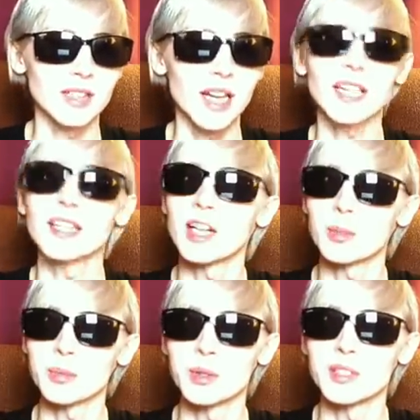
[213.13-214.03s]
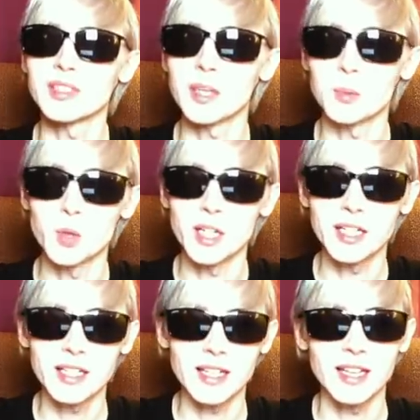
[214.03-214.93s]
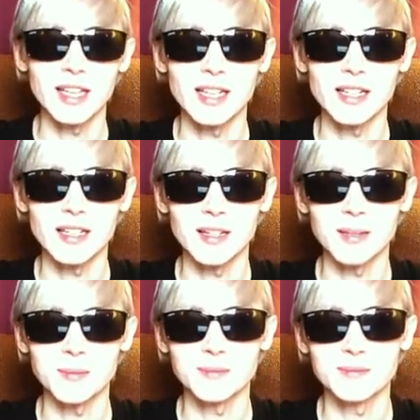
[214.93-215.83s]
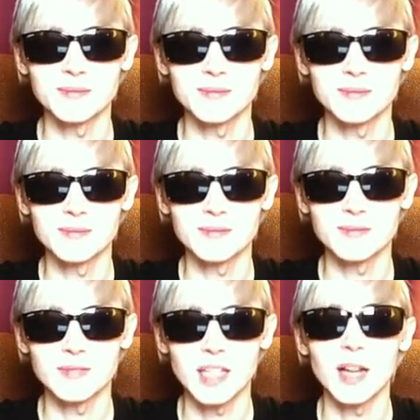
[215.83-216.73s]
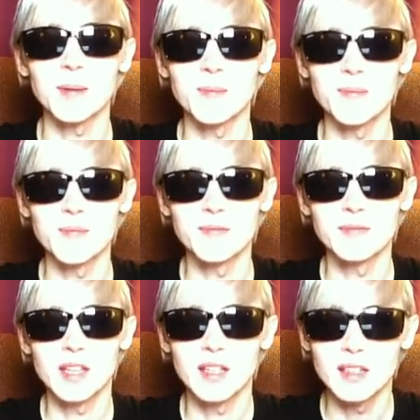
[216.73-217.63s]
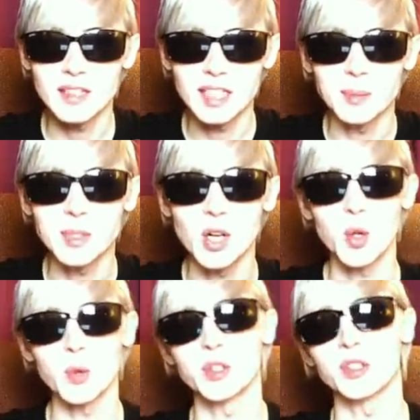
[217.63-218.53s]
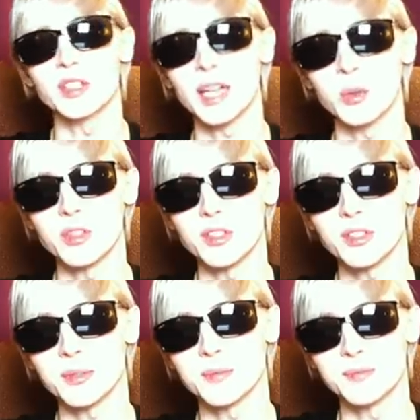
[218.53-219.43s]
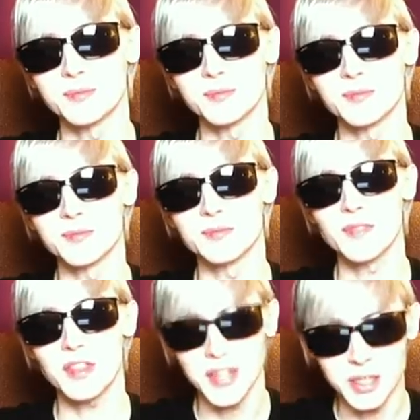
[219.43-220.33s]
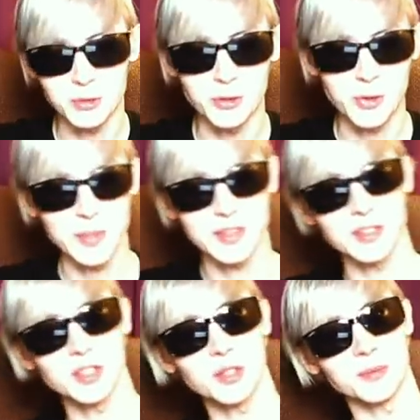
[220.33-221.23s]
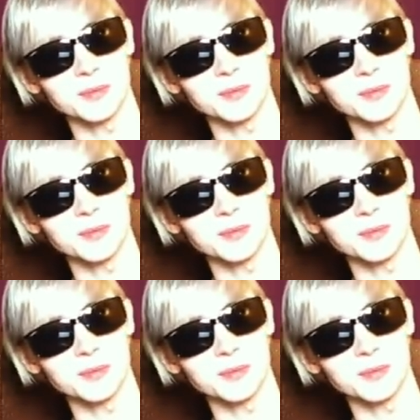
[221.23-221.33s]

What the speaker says: that I can help you in some way. And yeah, keep going with your languages. Thank you for the message.